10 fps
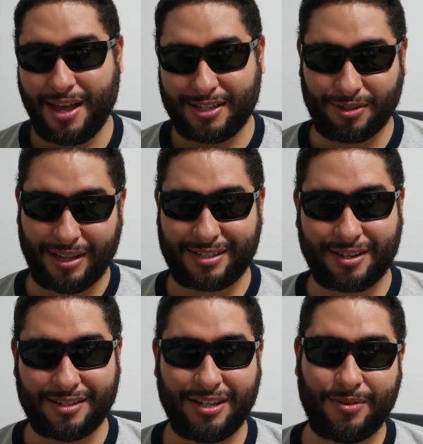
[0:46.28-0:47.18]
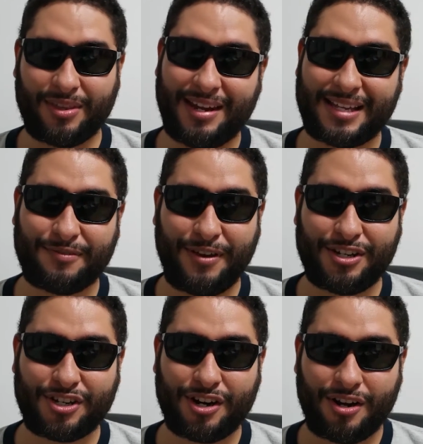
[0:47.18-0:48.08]
So let's continue with the next
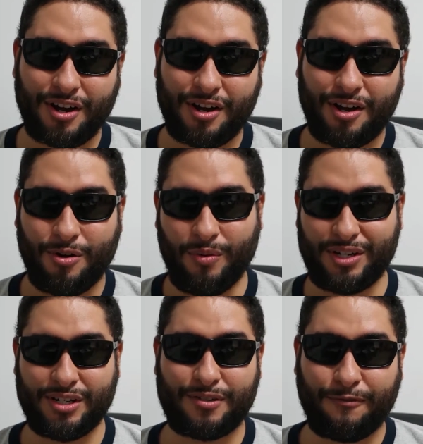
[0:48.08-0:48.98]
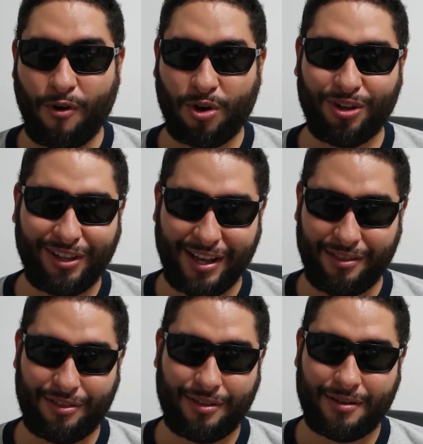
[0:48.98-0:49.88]
feature, which is focal
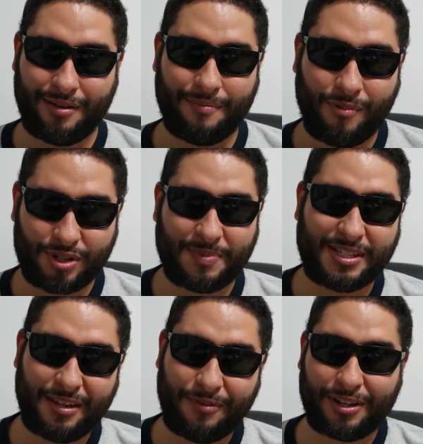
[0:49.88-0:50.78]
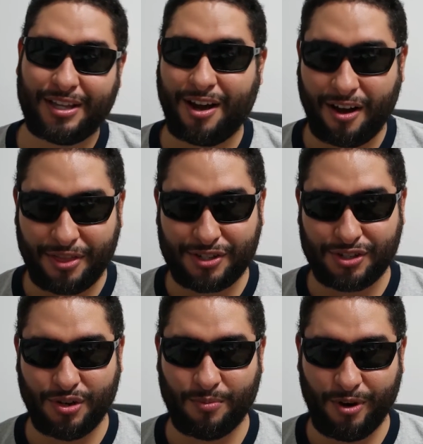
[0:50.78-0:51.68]
length, more specifically on the
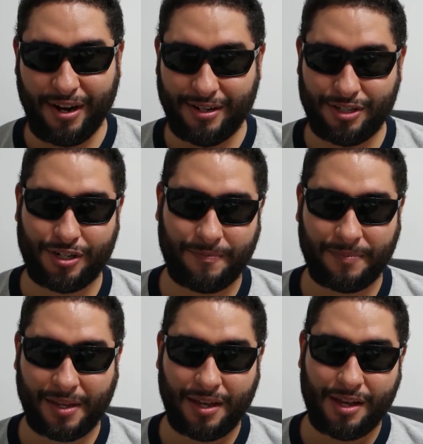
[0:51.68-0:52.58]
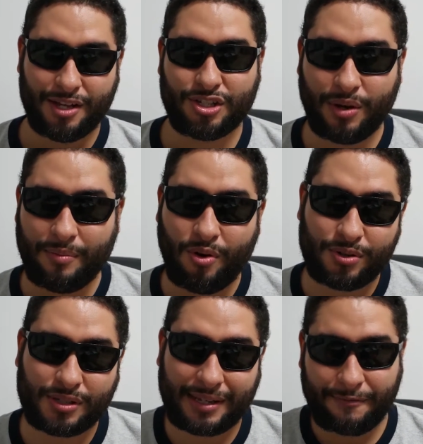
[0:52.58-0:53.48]
zoom range. So at
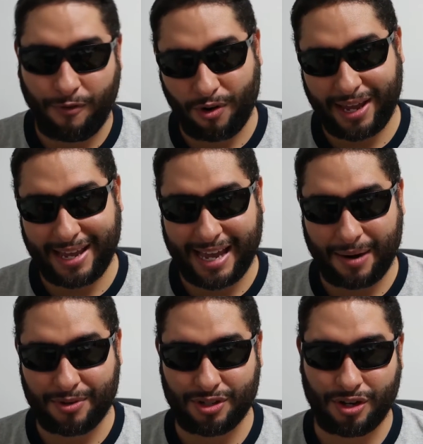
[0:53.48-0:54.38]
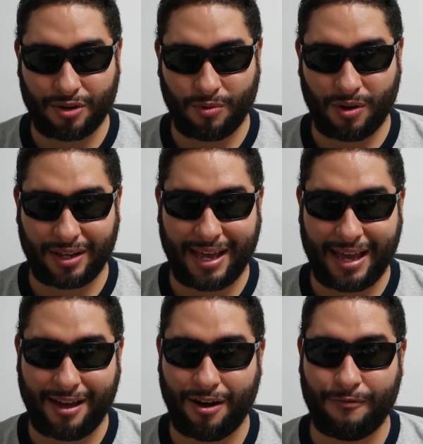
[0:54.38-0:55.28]
most 4K cameras under
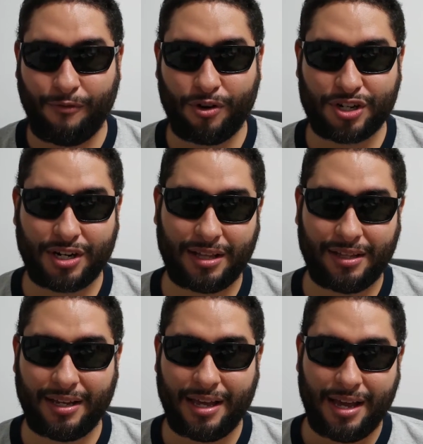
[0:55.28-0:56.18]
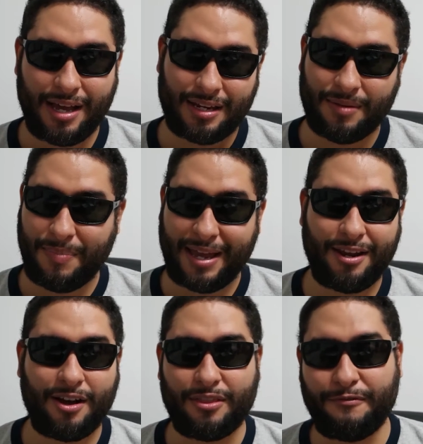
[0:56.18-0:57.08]
1K, unfortunately, depending
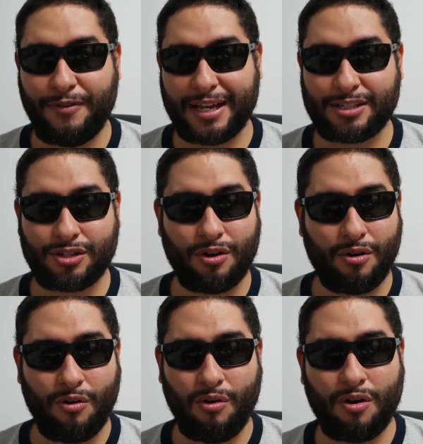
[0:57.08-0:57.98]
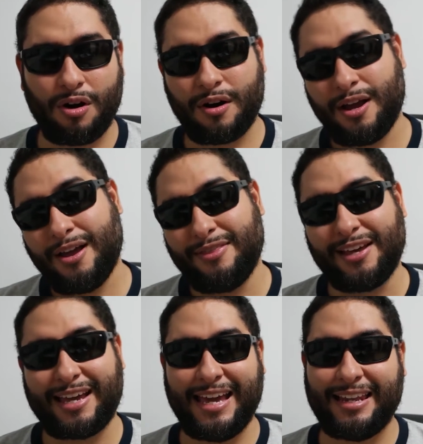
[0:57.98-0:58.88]
on the fixed or the
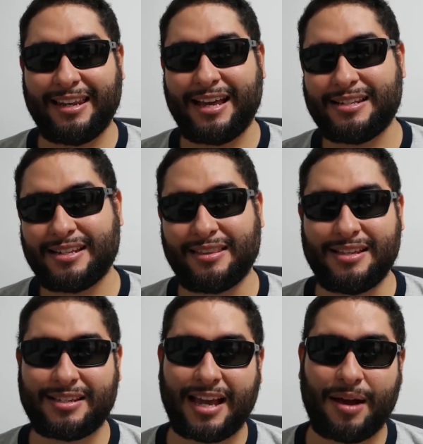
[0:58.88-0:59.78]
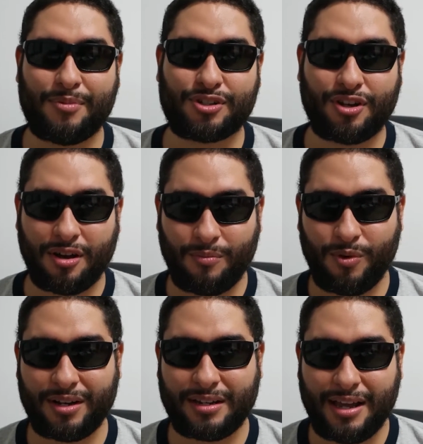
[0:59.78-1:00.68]
kit lens that these cameras come with,